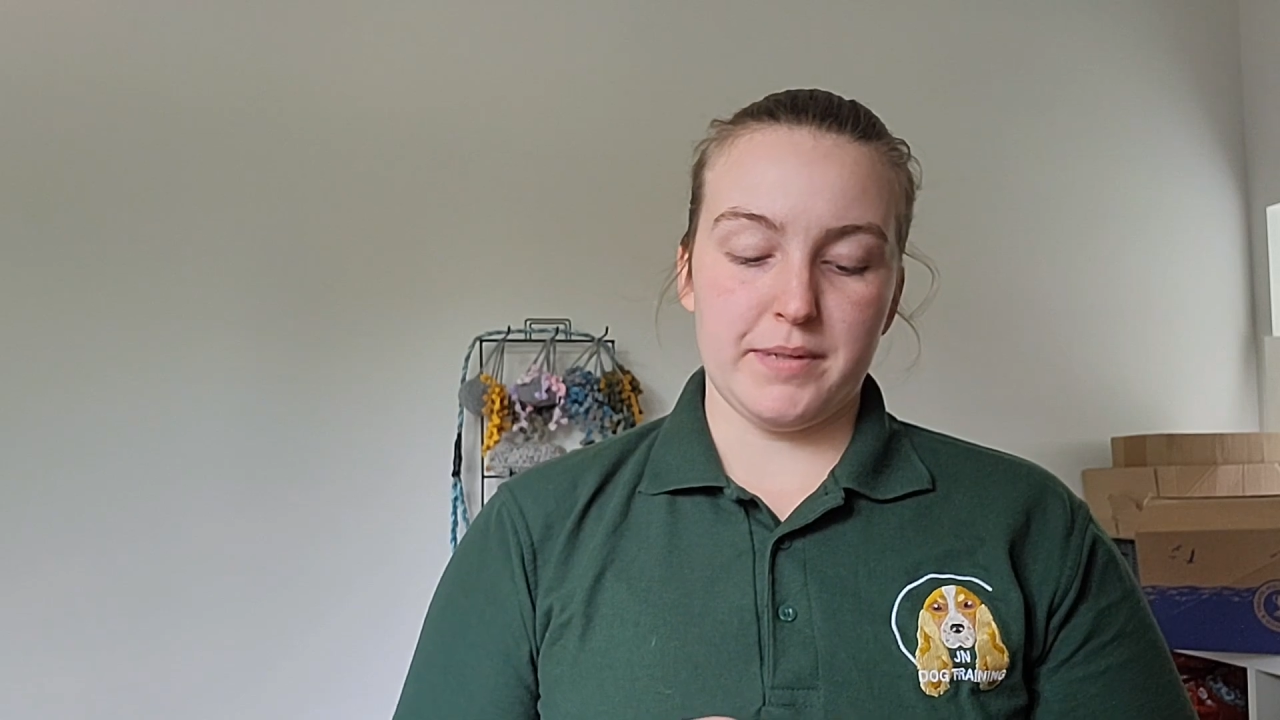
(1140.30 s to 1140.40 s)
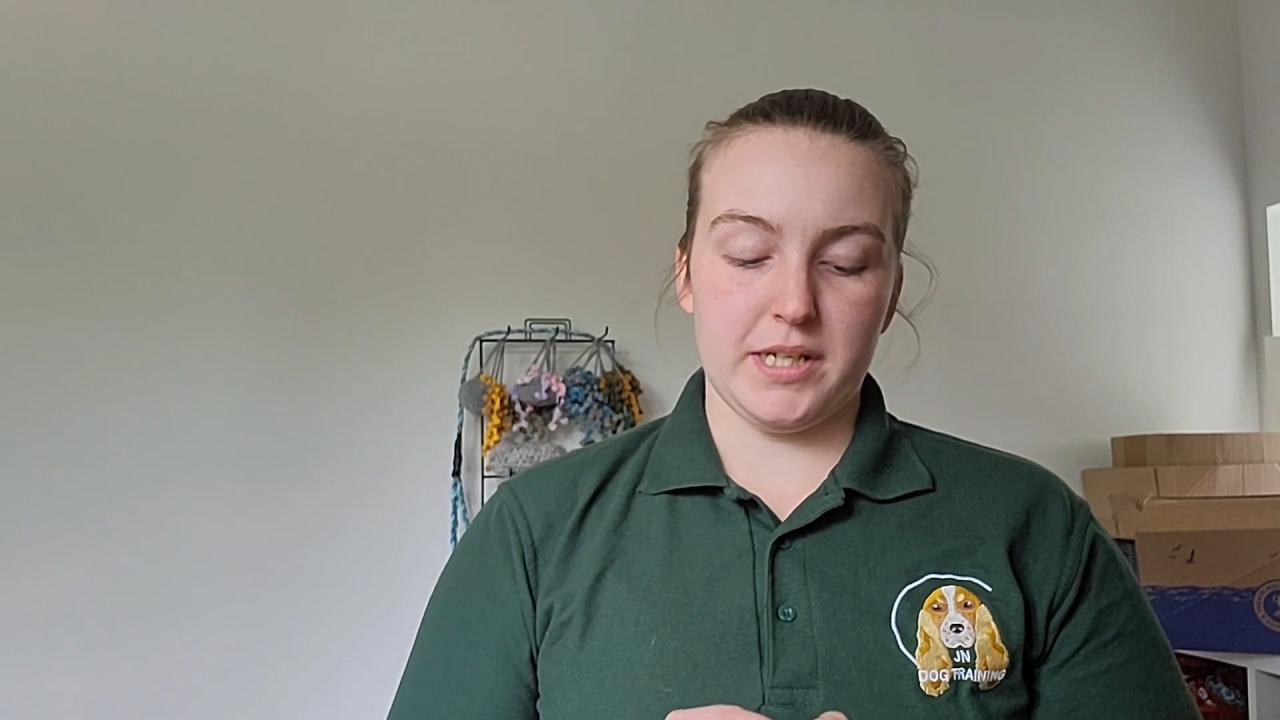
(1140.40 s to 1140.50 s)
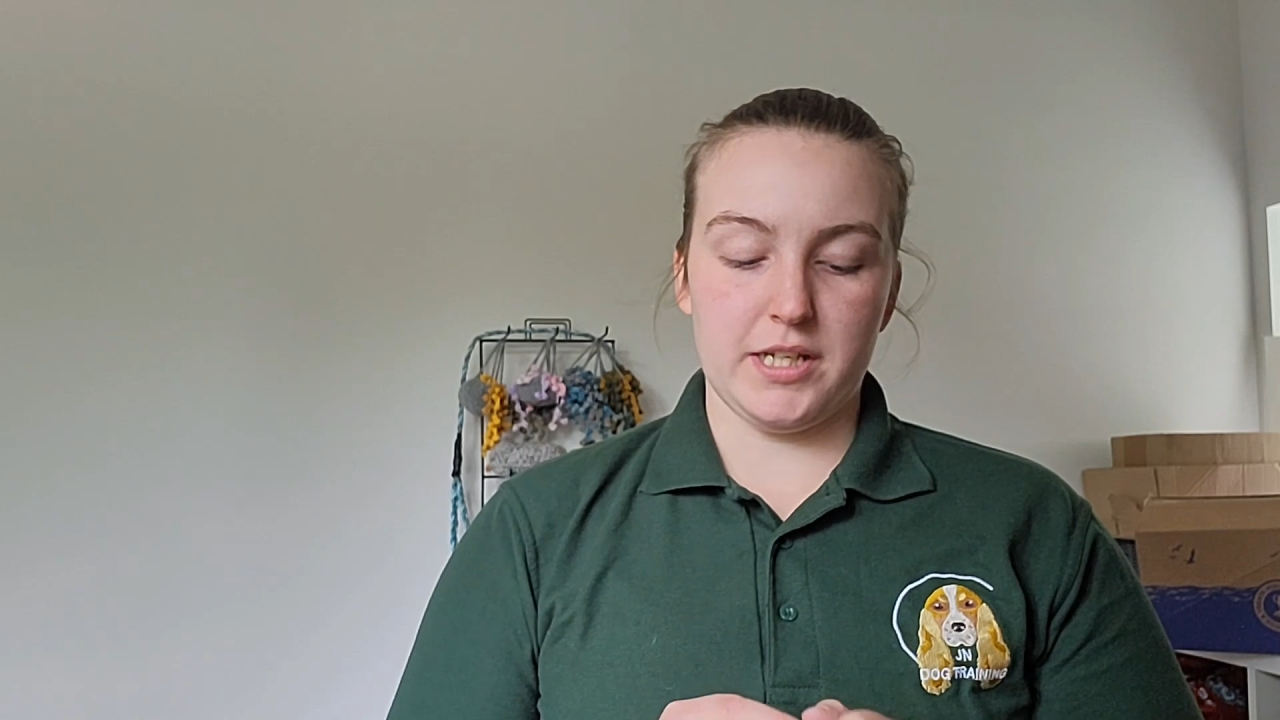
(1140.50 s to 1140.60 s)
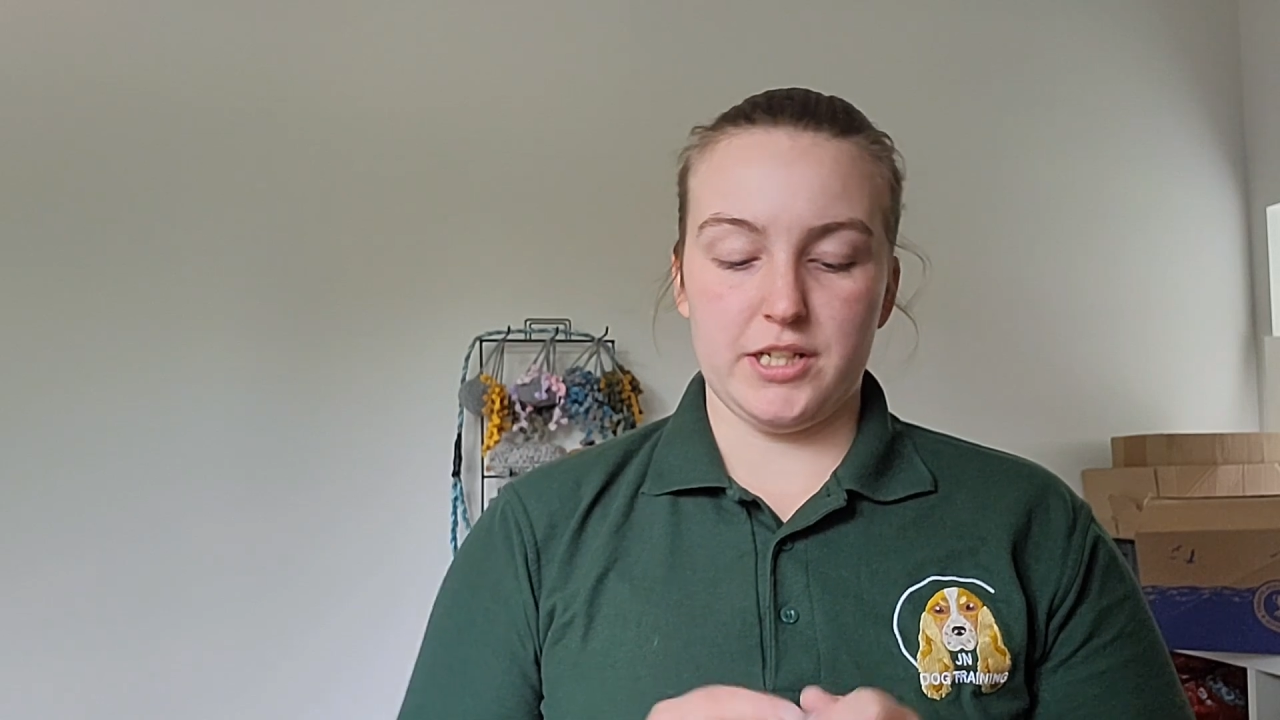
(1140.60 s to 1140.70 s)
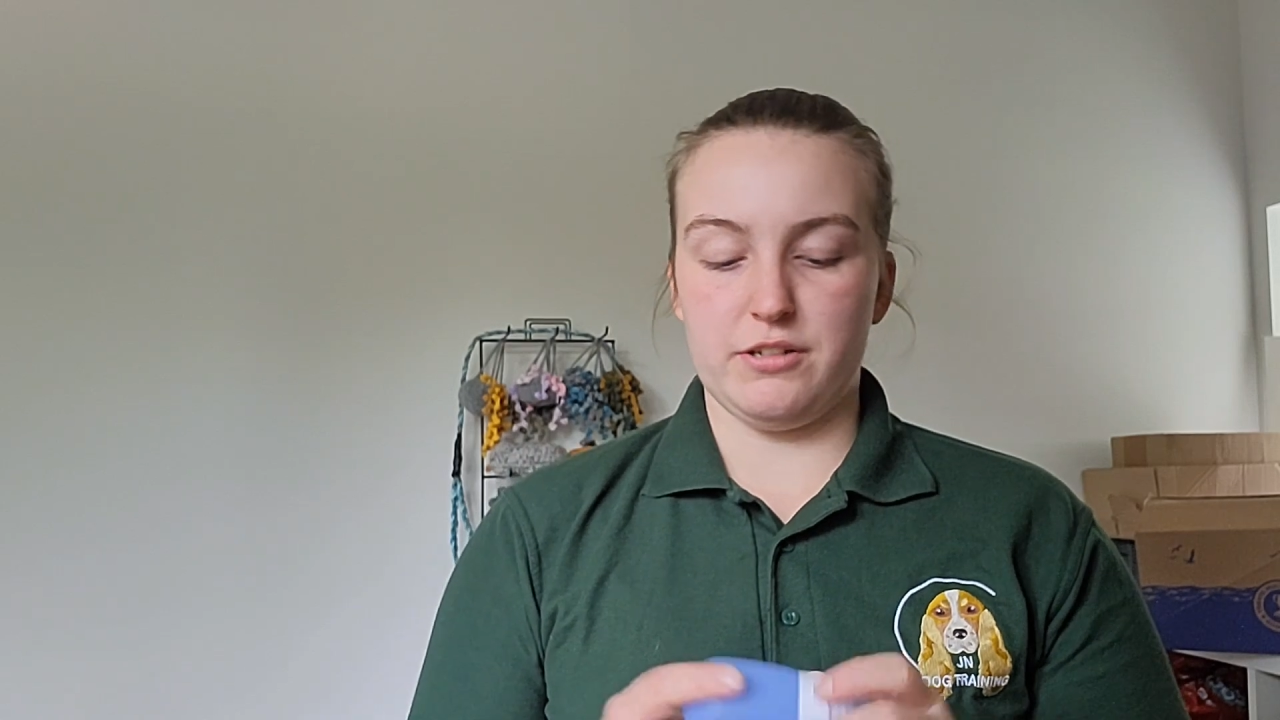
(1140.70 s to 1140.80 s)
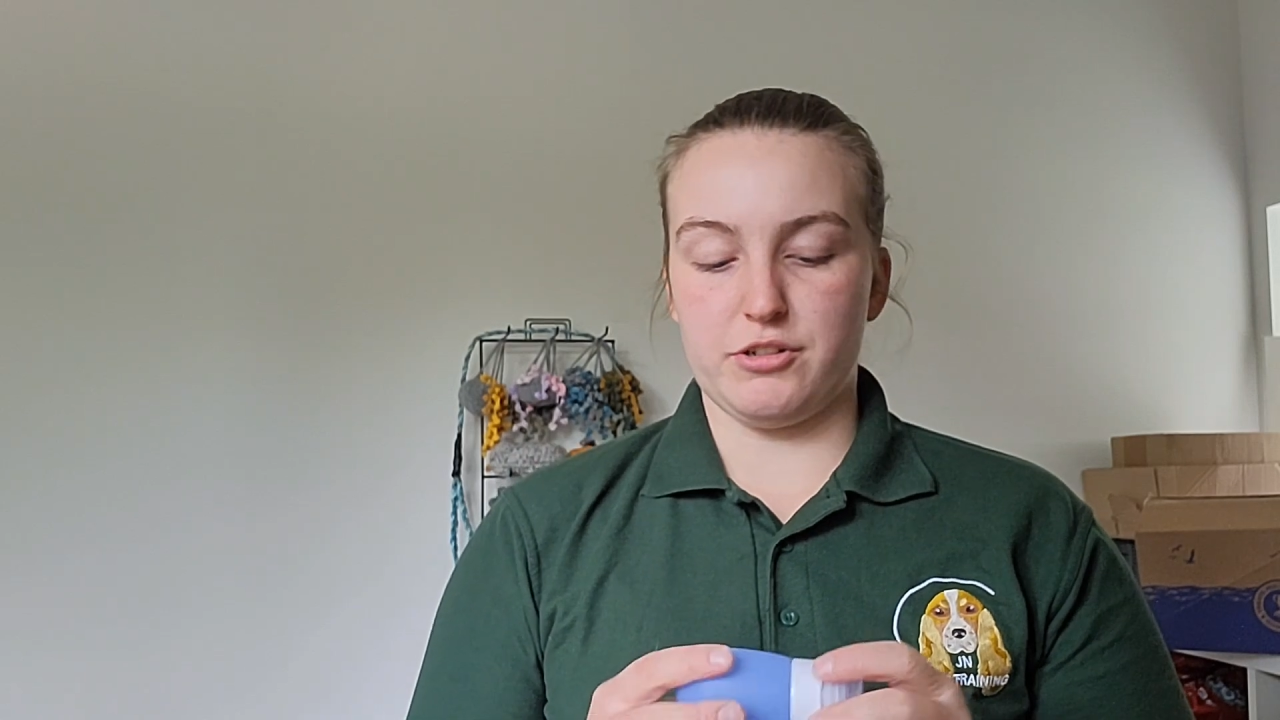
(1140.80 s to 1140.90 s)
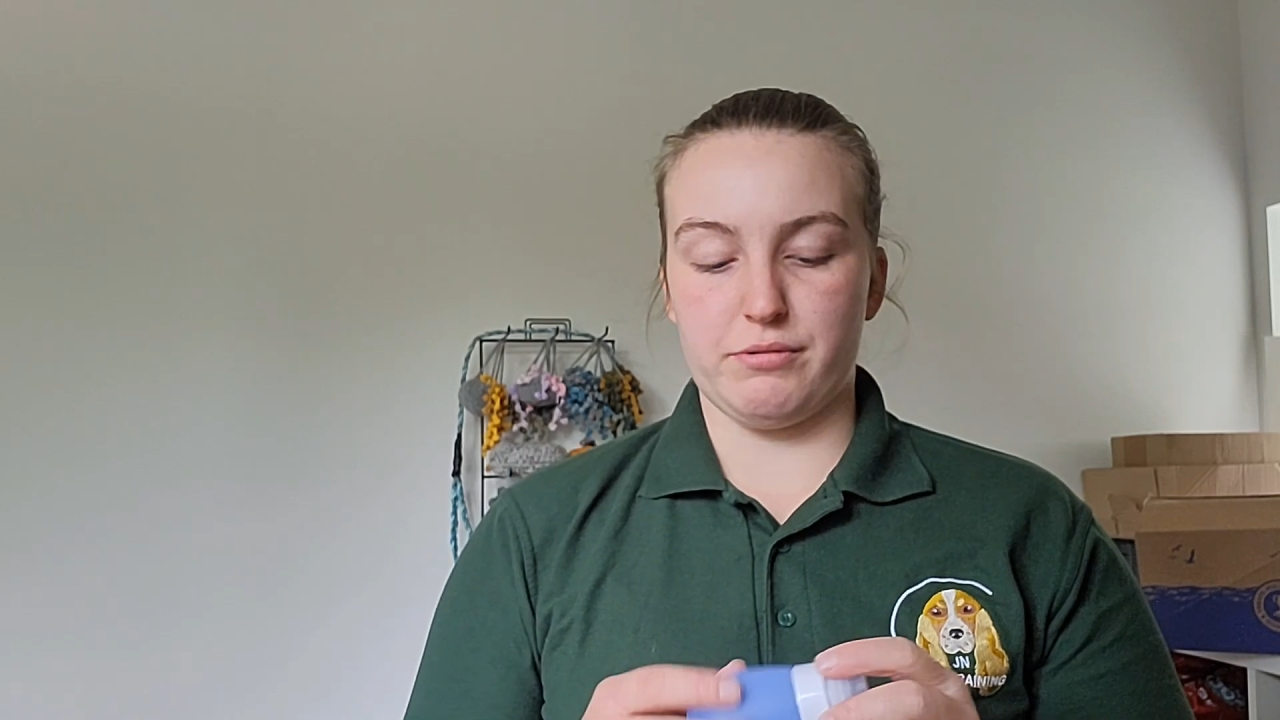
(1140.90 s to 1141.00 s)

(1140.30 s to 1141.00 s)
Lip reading: you can use